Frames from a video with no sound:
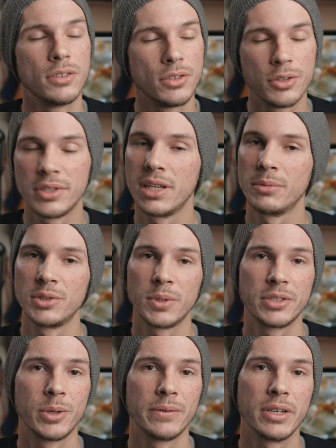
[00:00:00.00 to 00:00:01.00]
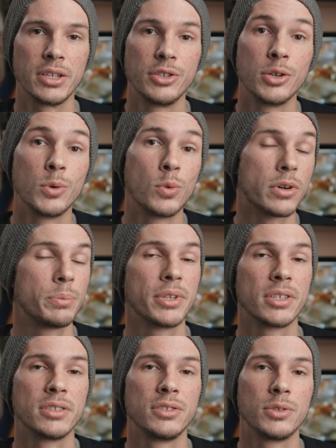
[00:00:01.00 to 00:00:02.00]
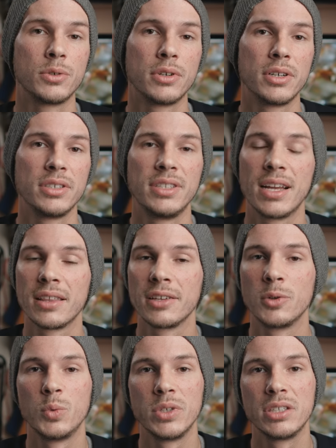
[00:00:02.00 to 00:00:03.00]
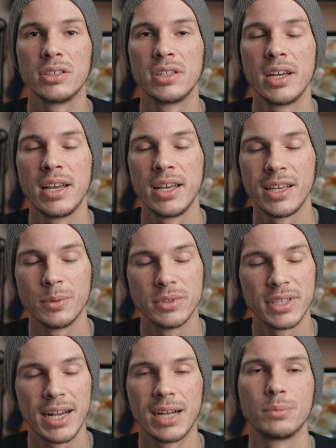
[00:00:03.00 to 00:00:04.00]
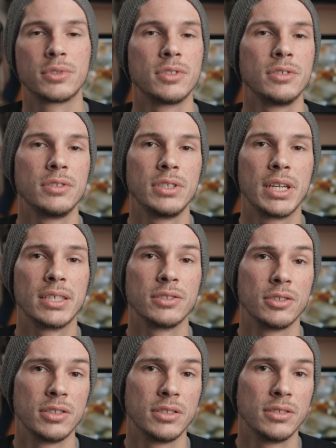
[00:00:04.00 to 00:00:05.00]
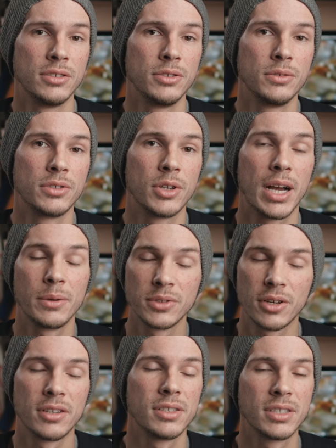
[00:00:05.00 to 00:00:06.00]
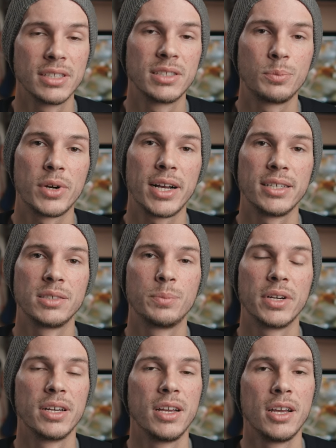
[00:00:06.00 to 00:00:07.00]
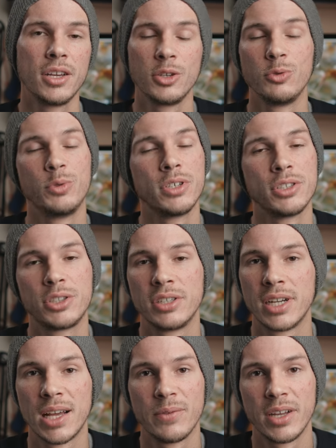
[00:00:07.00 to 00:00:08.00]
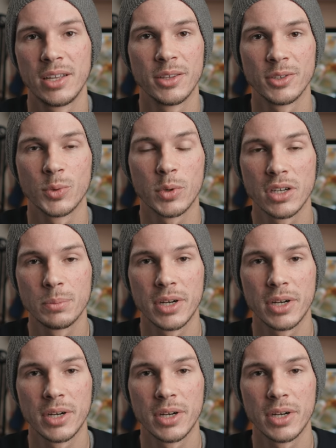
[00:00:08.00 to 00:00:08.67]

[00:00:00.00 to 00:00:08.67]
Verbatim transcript: no damage whatsoever. No warping on the door, nothing weird. It was absolutely as good as new. So I was honestly surprised, but you really shouldn't have anything to worry